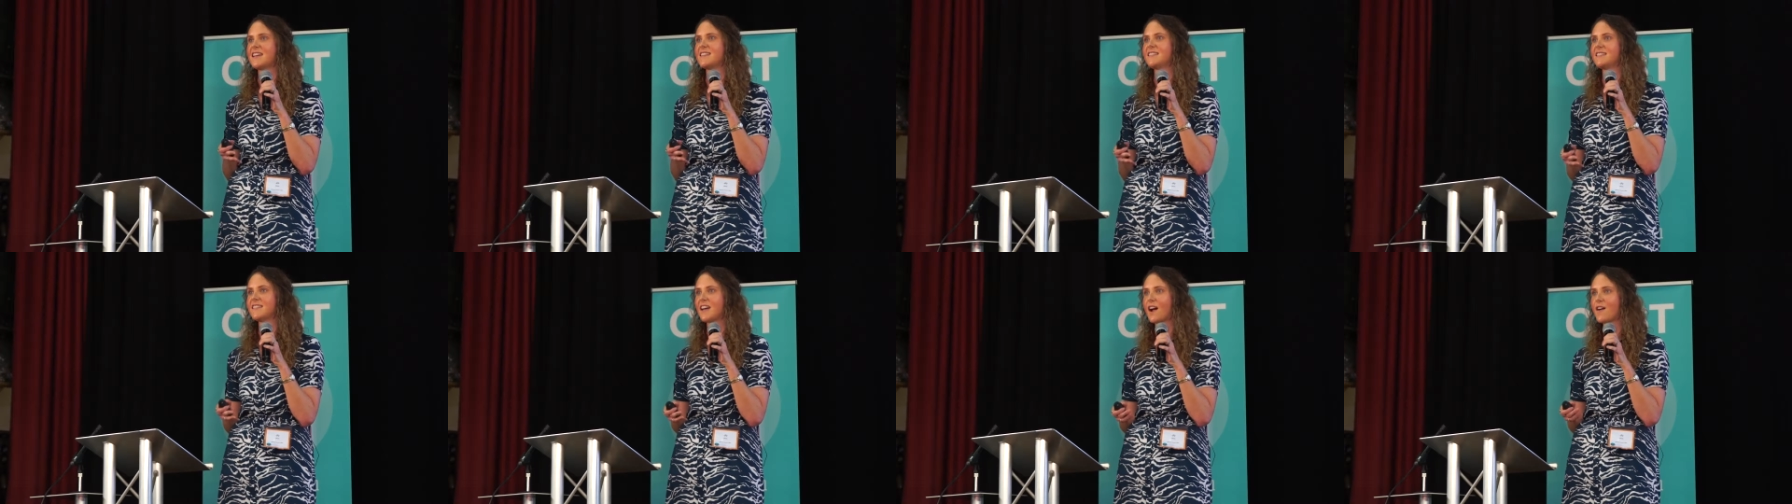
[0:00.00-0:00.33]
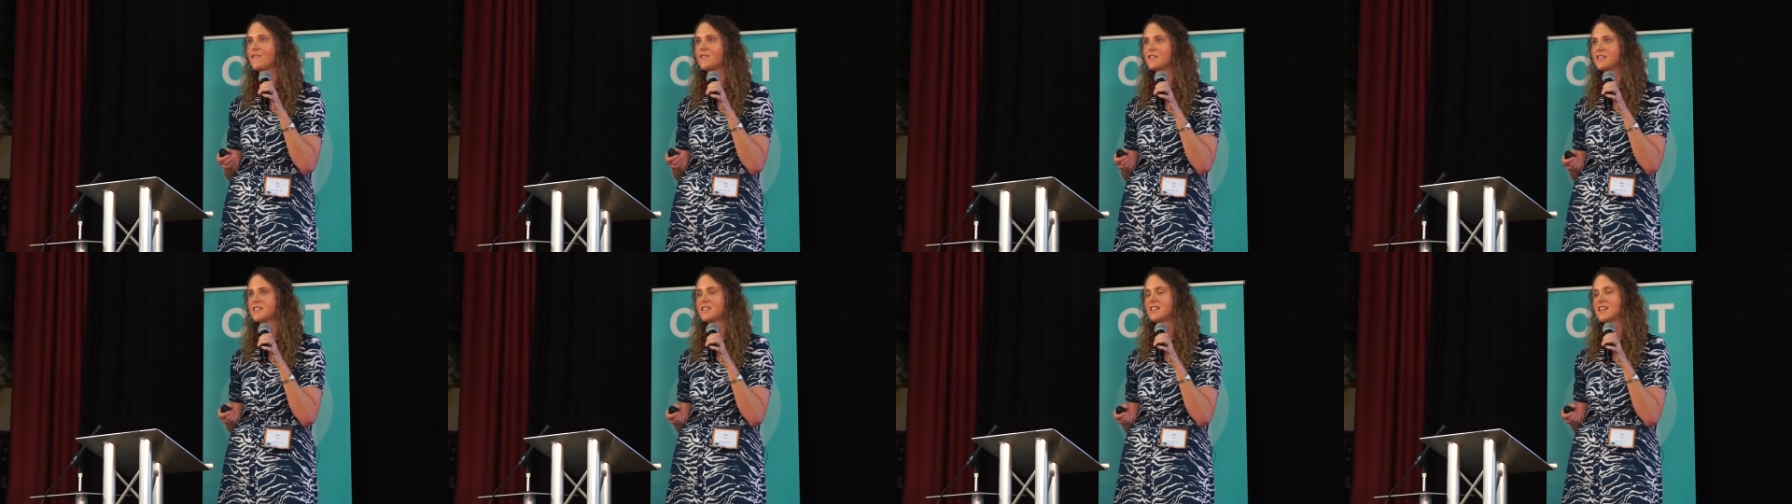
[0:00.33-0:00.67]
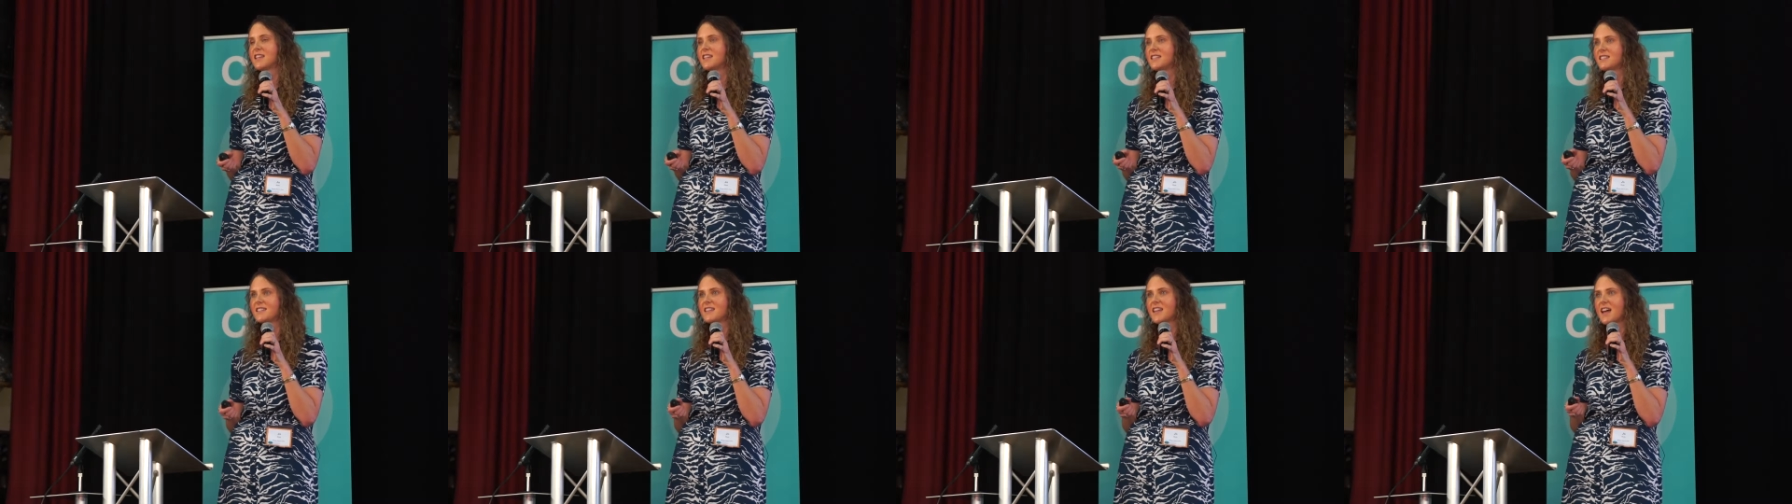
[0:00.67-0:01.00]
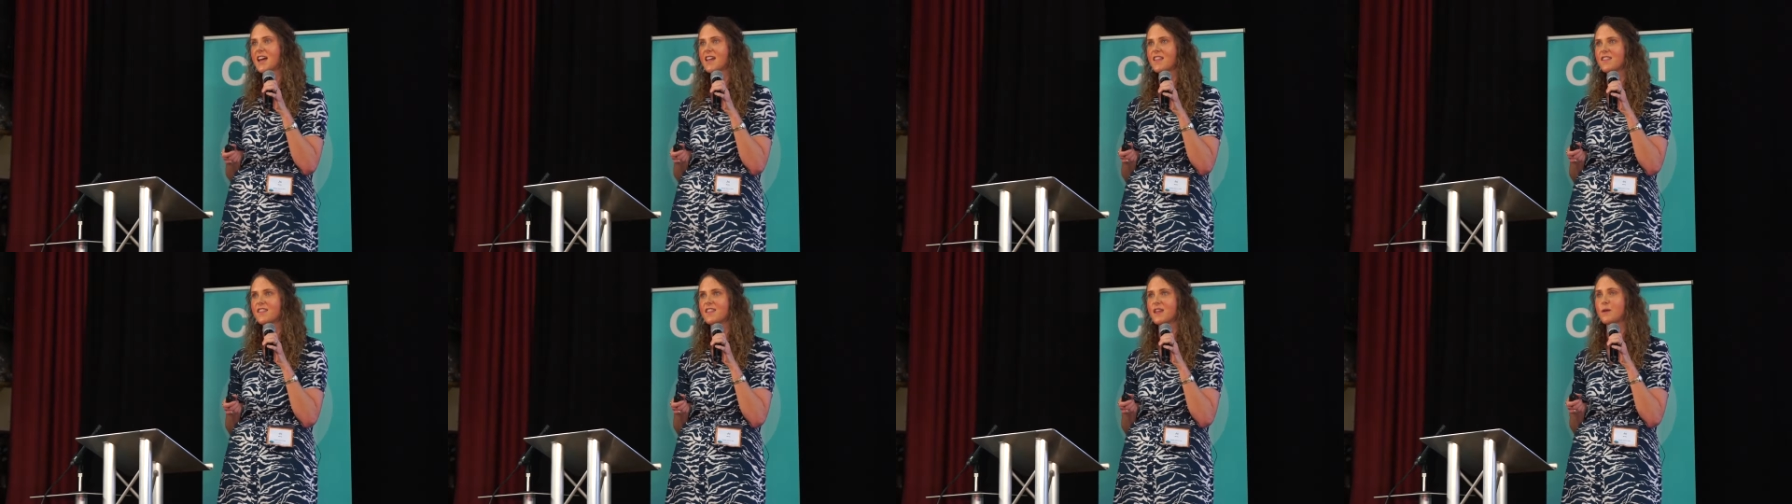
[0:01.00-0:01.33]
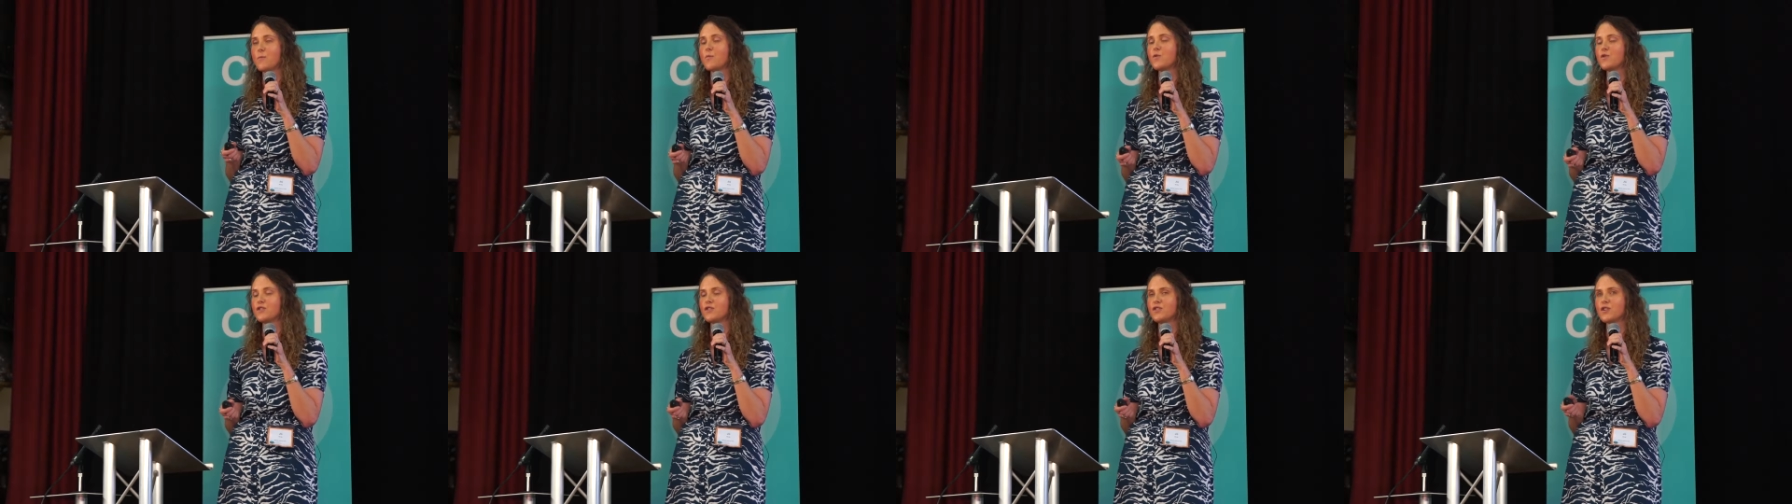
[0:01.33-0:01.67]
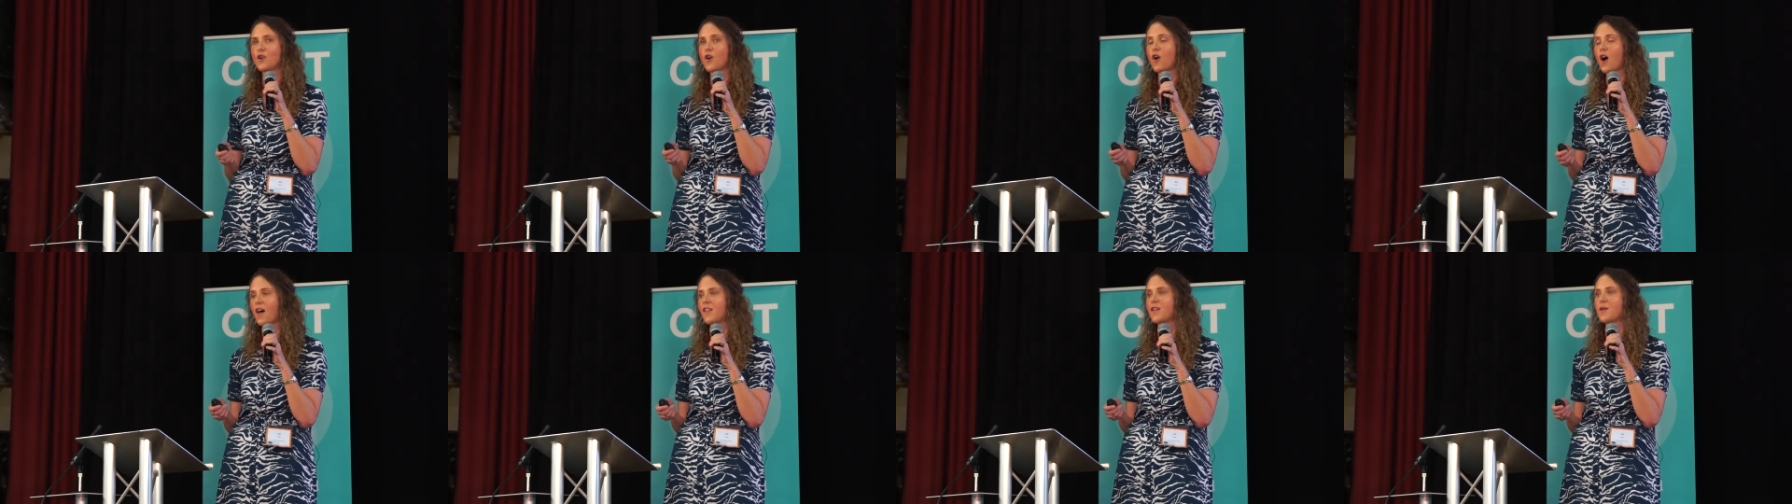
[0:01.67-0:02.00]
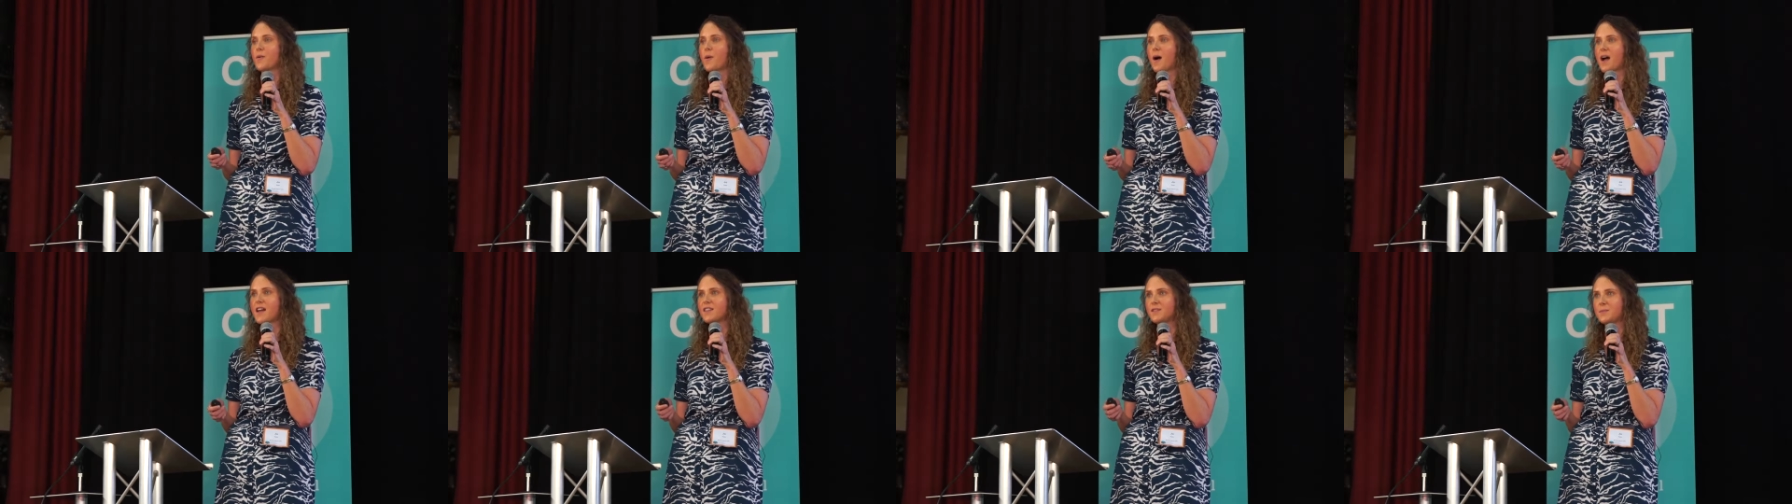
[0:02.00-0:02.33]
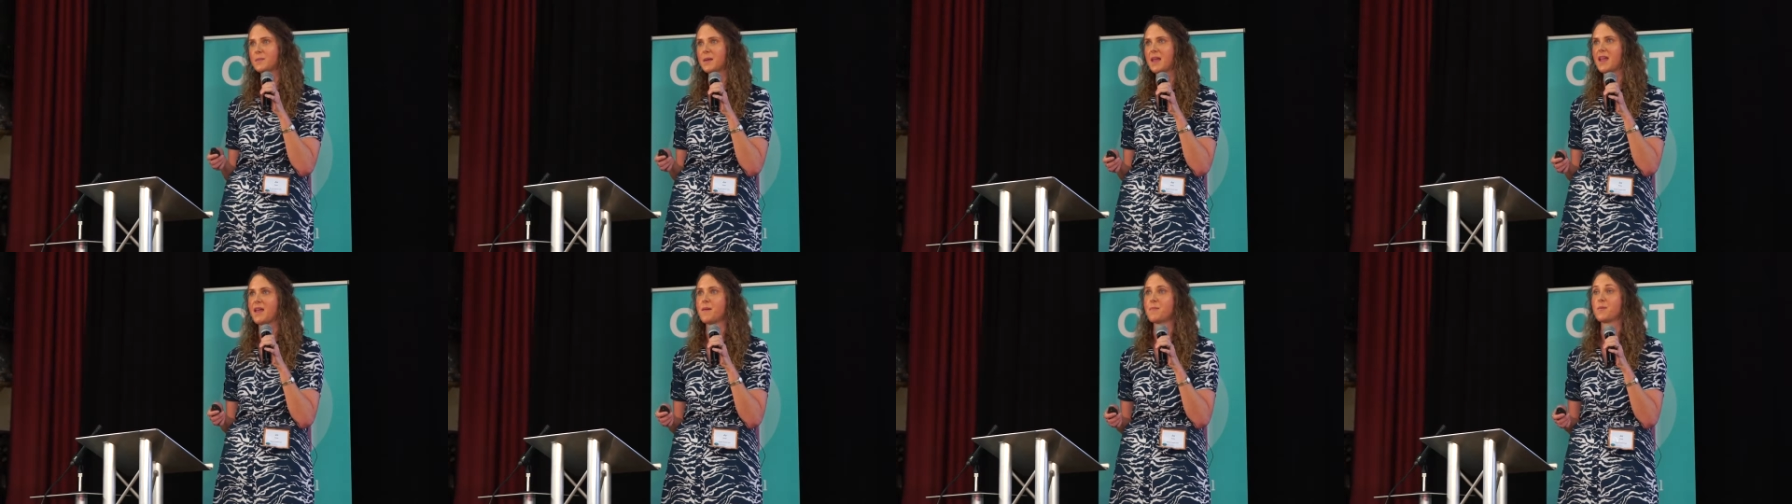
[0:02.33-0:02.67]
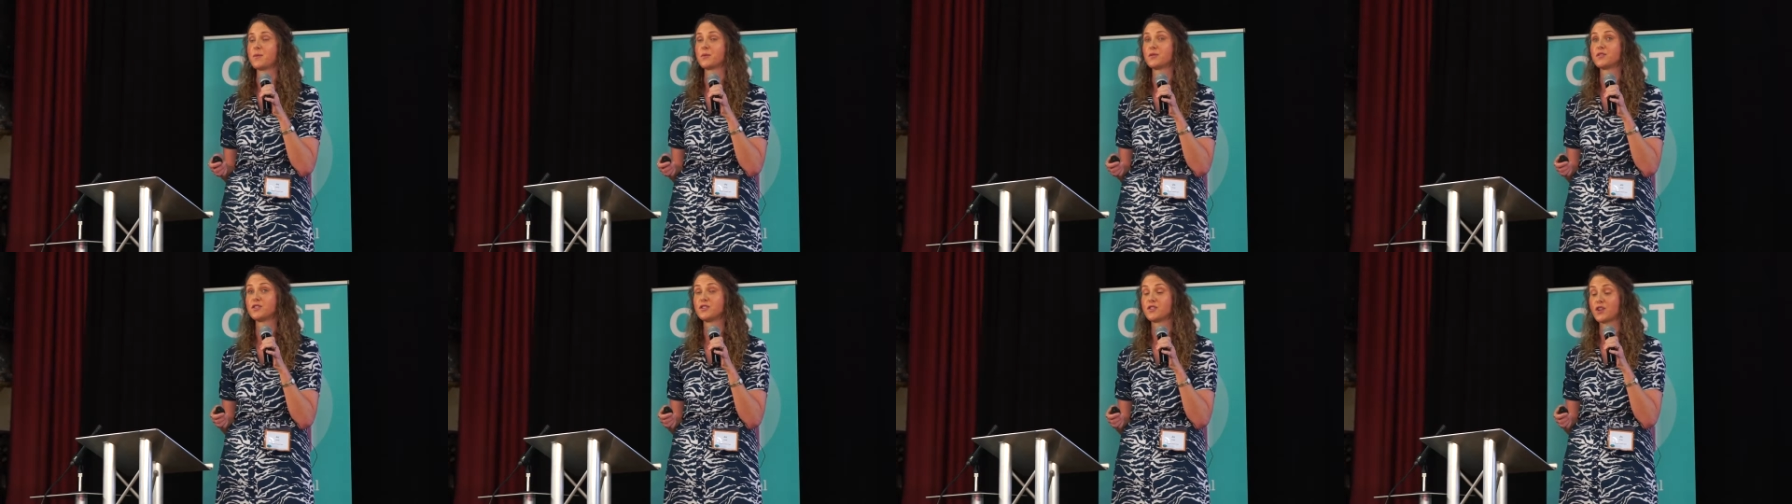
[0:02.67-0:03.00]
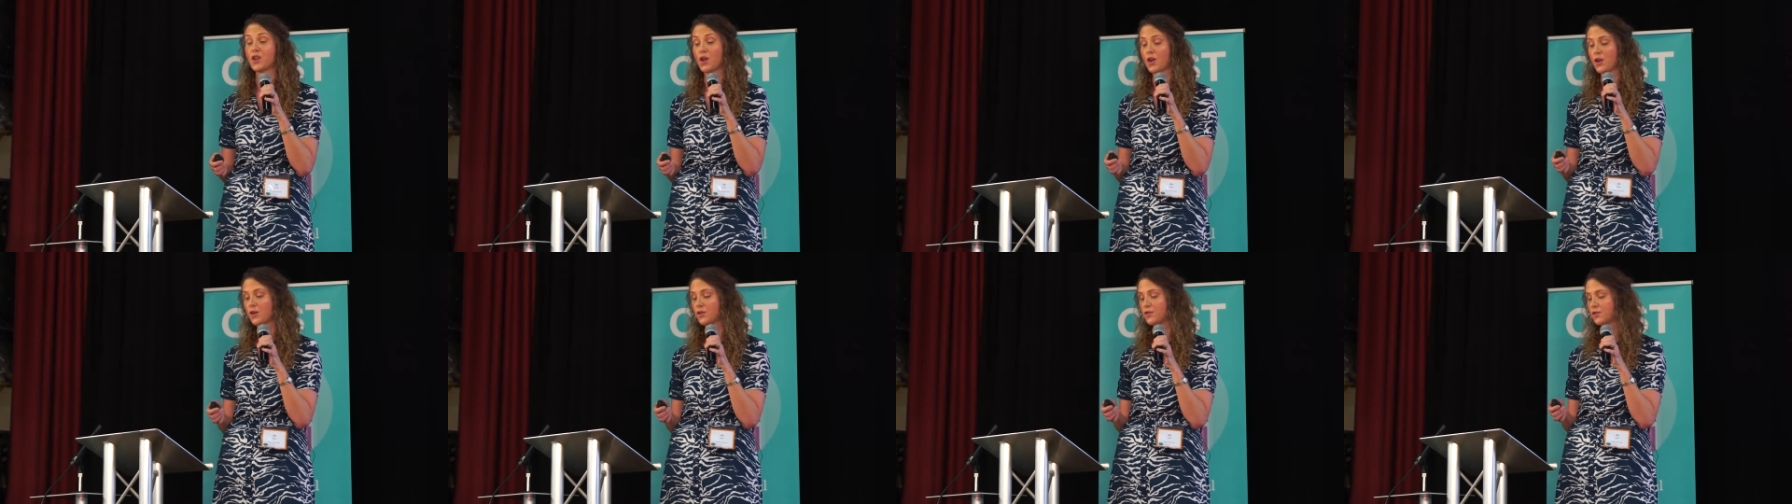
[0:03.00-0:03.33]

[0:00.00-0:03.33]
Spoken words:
services that they would not otherwise be able to do.